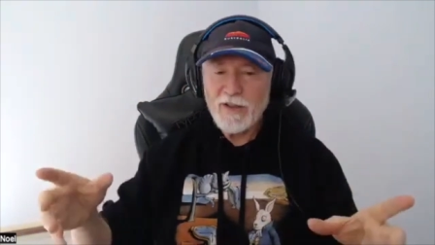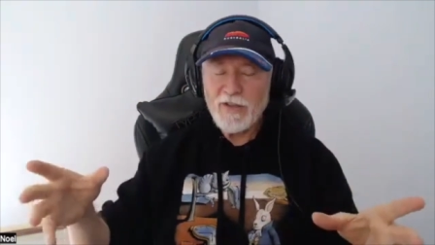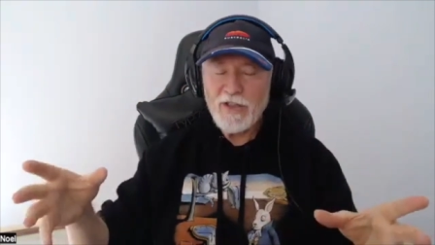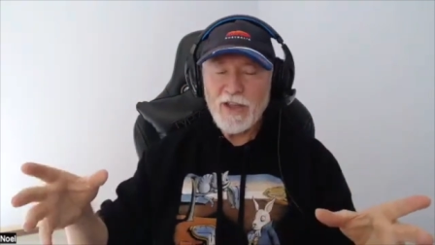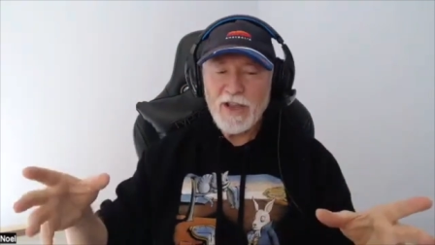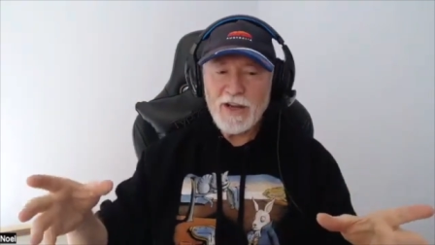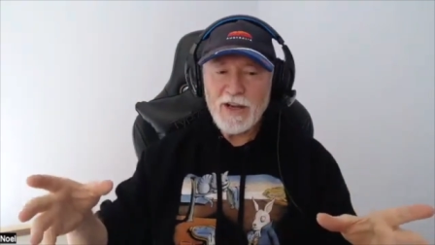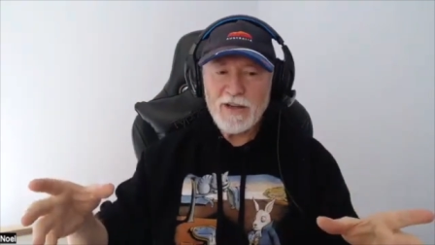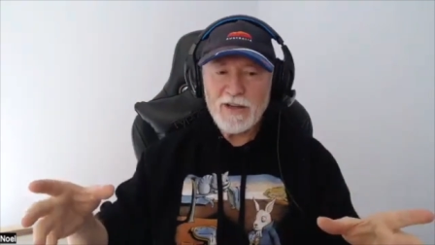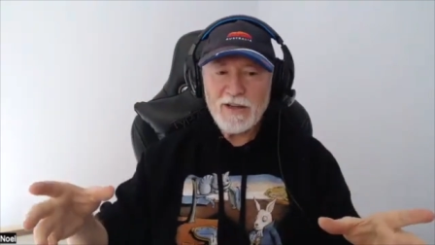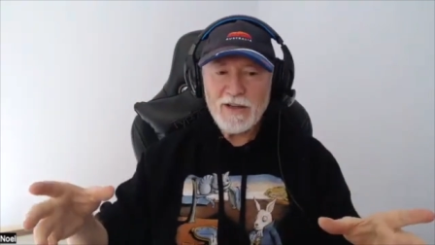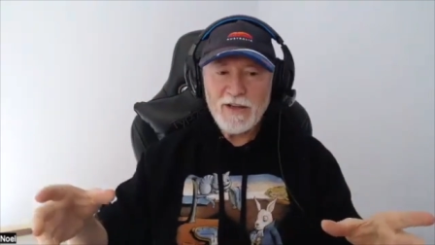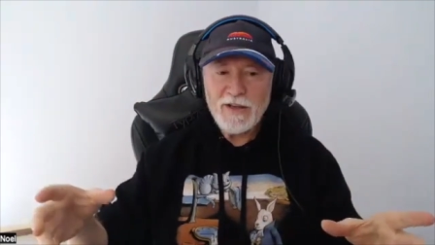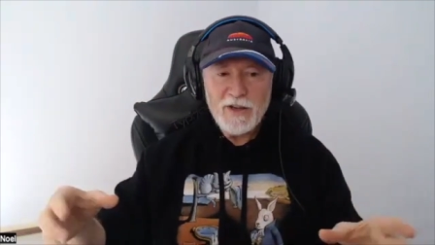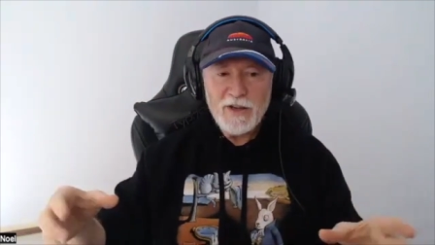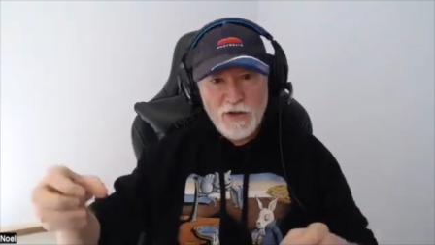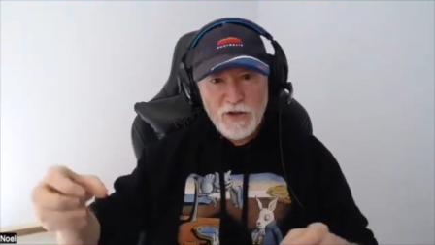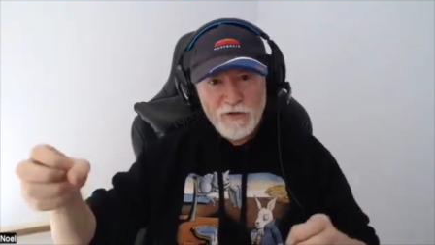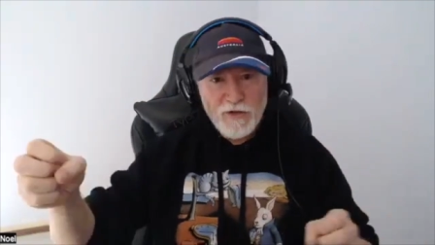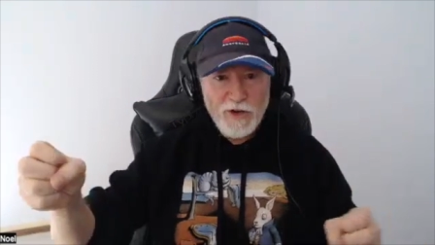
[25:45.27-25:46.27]
then
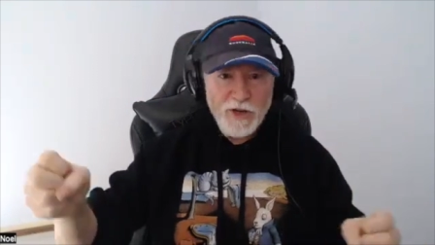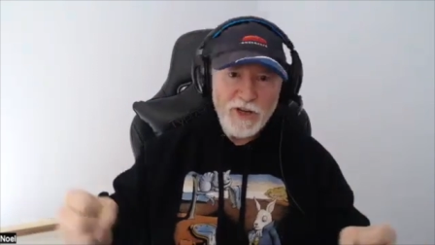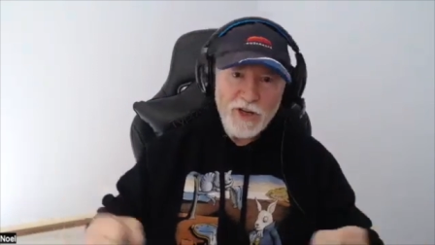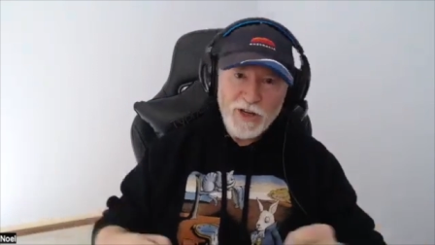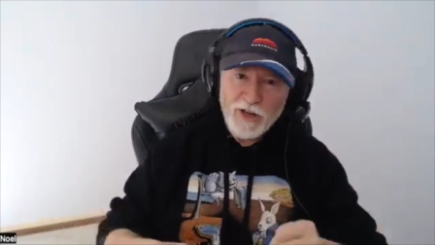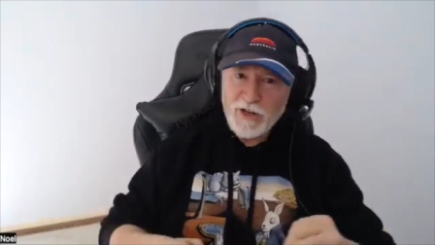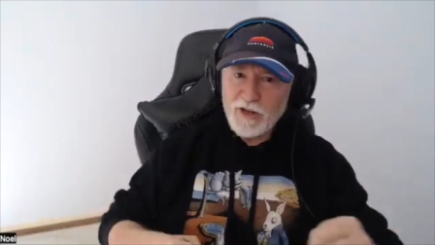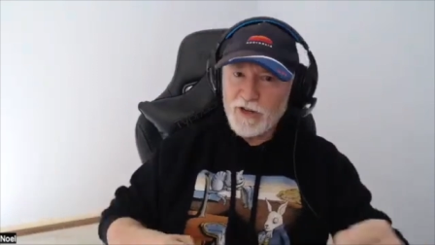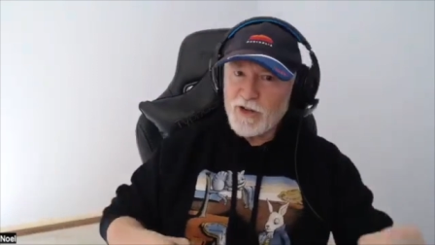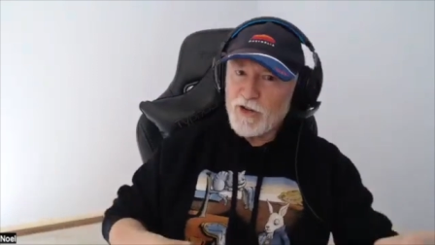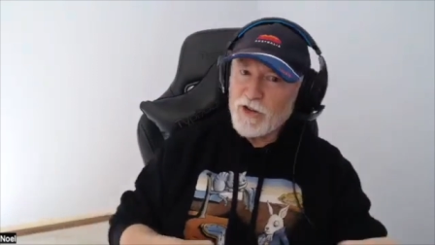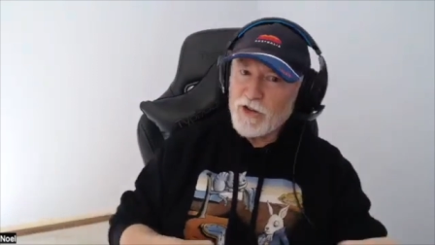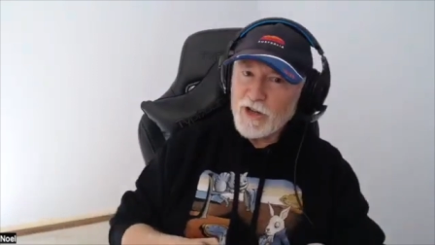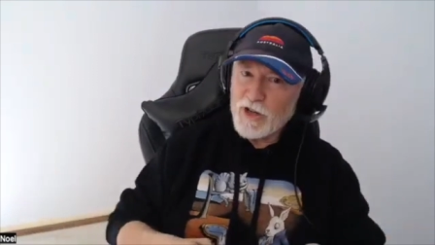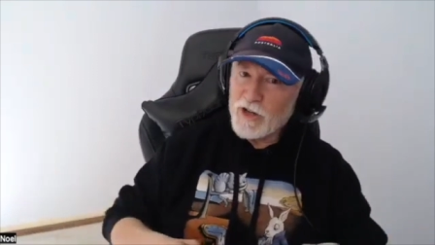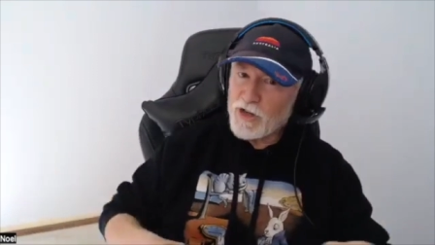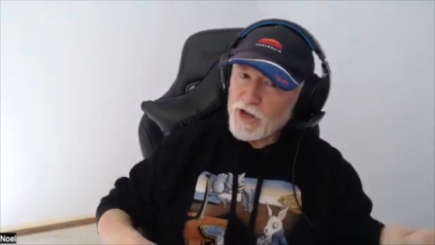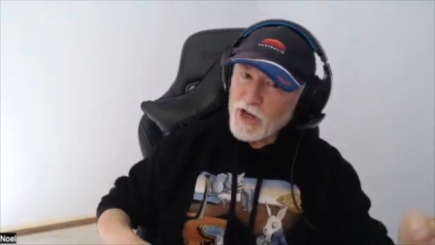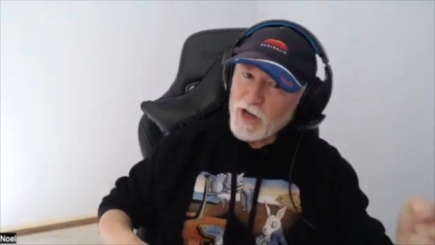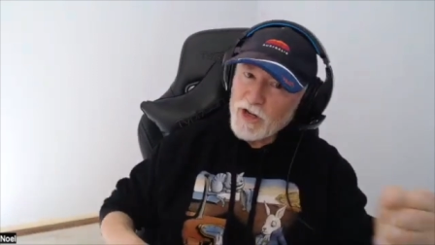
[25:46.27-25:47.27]
you've got to you've got
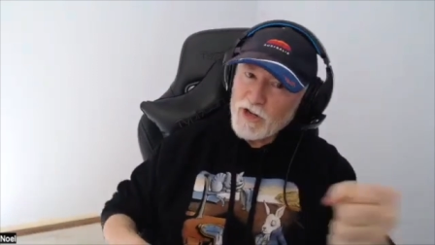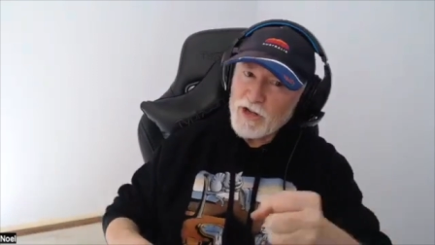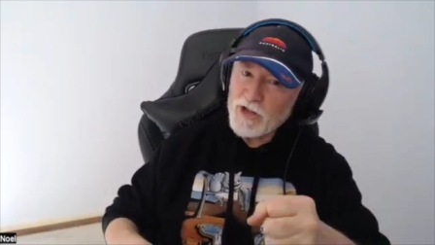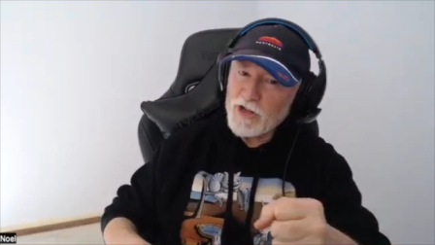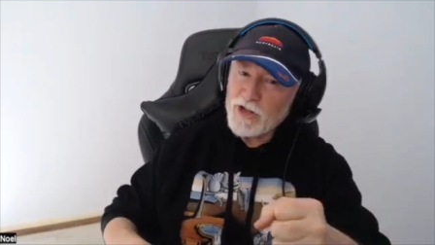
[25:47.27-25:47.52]
to change your